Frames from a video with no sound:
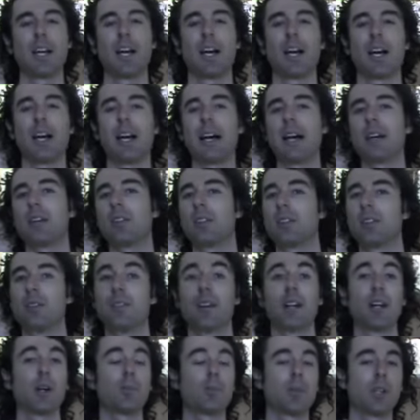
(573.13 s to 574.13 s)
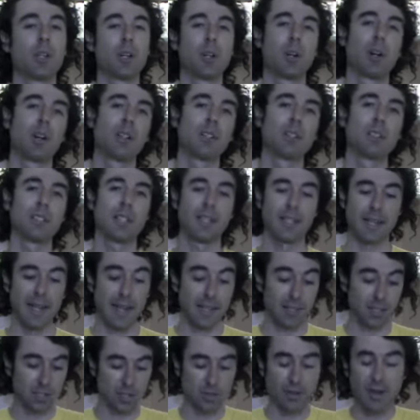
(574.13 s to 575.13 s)
how to develop the content,
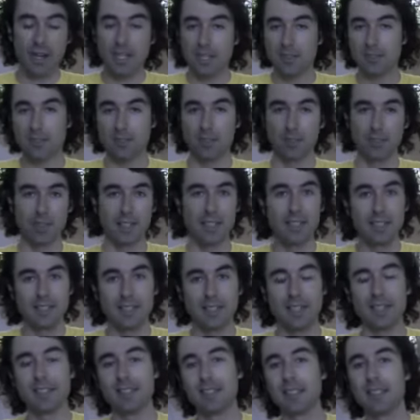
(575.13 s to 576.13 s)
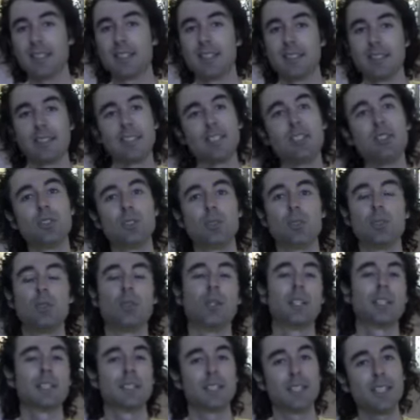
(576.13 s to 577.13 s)
how to transfer these ideas
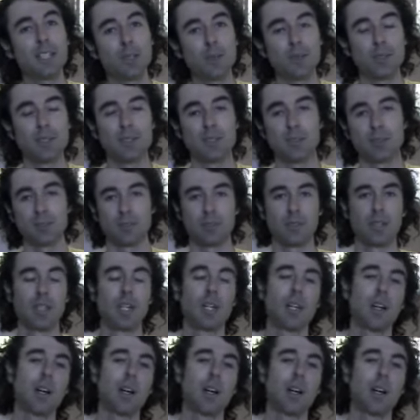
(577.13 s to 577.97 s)
into a sequence of